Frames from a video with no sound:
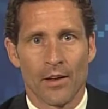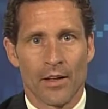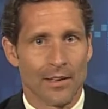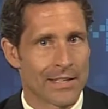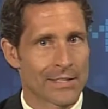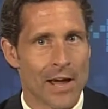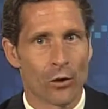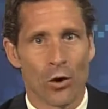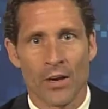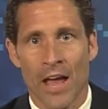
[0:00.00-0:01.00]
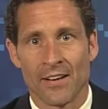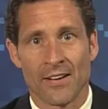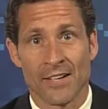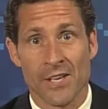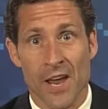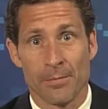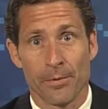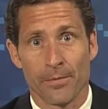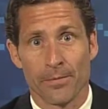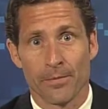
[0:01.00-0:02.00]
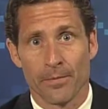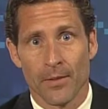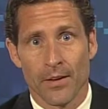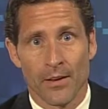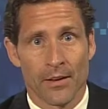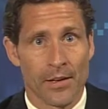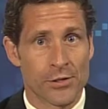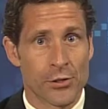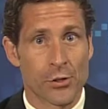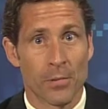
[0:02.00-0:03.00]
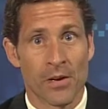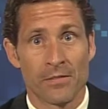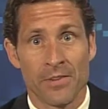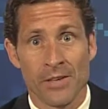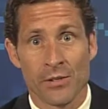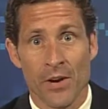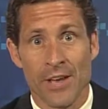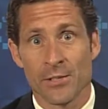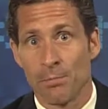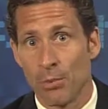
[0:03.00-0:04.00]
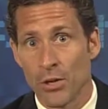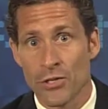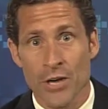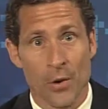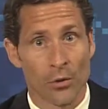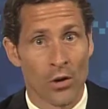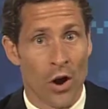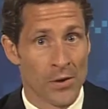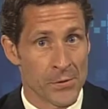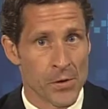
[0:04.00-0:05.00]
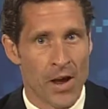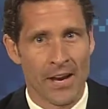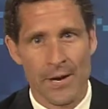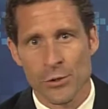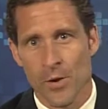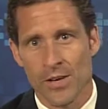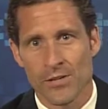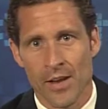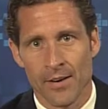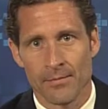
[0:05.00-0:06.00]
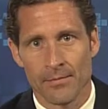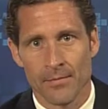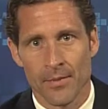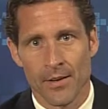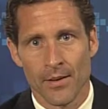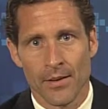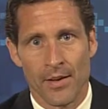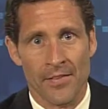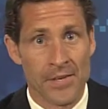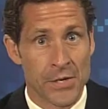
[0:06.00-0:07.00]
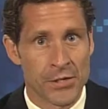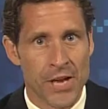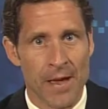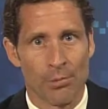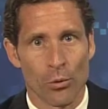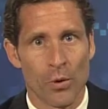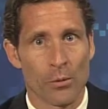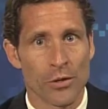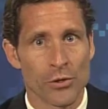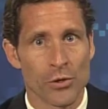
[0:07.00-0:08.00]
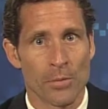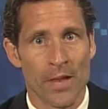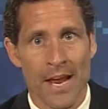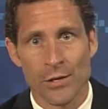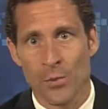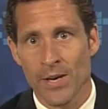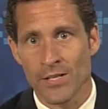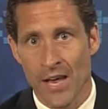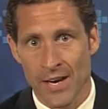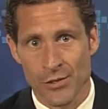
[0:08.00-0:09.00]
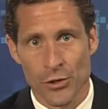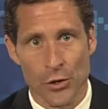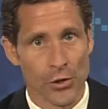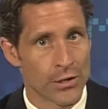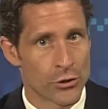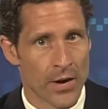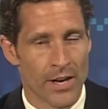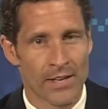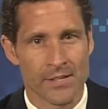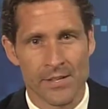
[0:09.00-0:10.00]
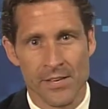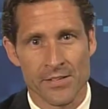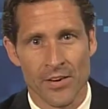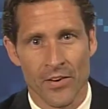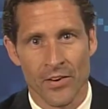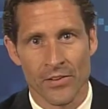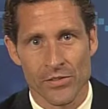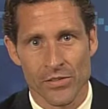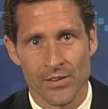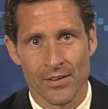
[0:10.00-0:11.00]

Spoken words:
Let's now look at an example. Let's assume an investor has a bullish outlook on stock XYZ. In this example, we will assume that XYZ is currently trading at $60.